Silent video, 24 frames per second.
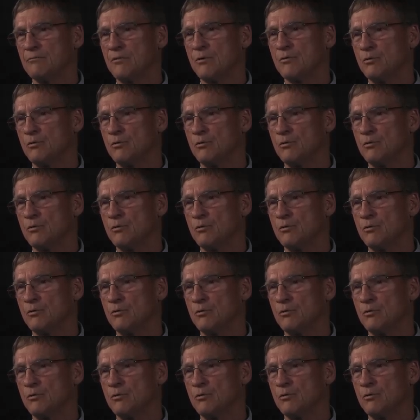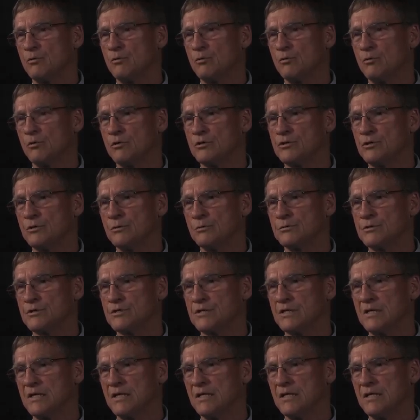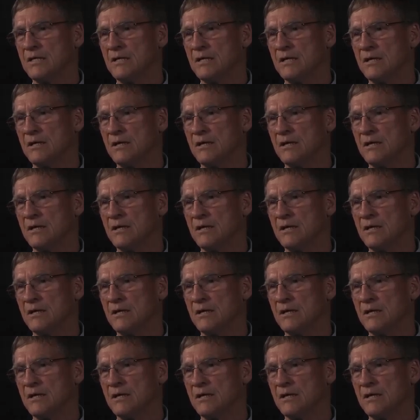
we were in, which is War Zone C,